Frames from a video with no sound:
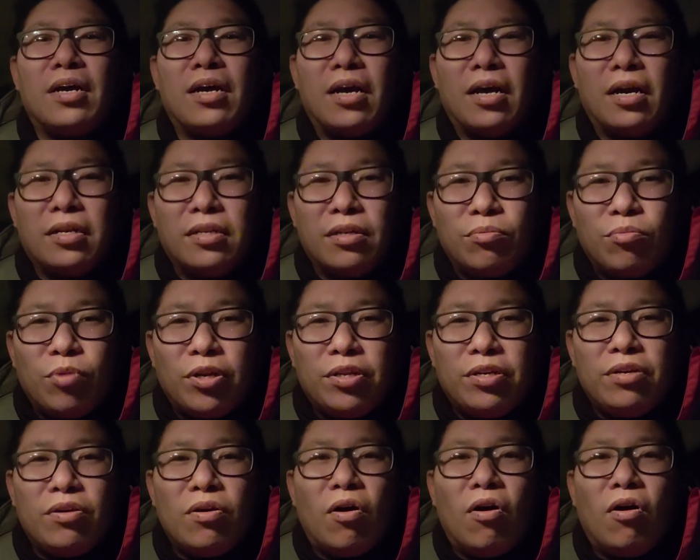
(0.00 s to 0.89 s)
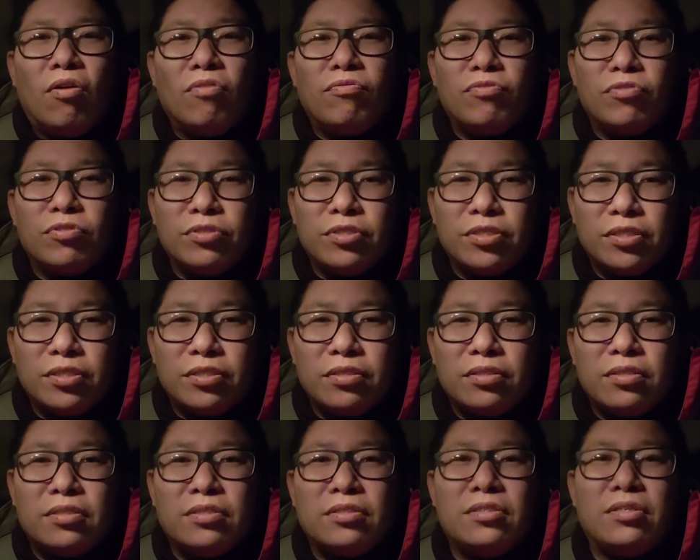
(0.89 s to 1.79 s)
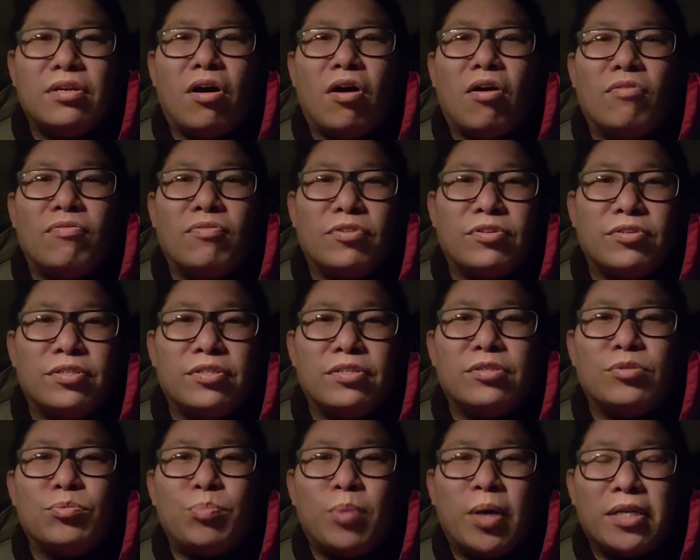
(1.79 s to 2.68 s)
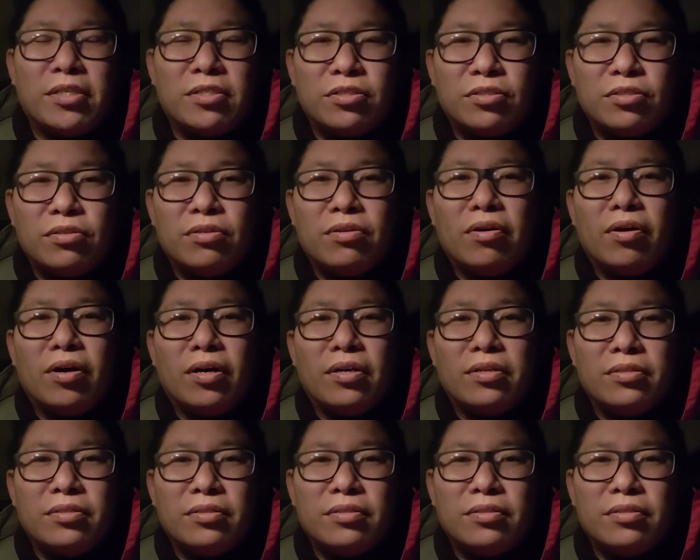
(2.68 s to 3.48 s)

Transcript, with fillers: And then when he offers, he offers his best to God.